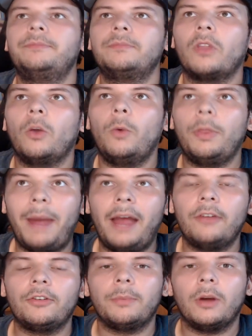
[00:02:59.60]
With
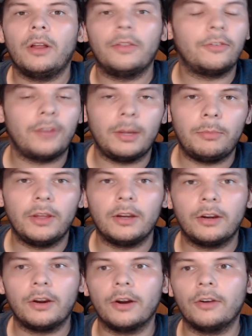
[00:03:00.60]
basketball, the same thing
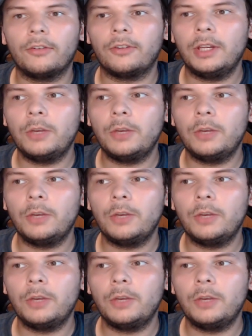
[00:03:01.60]
occurs.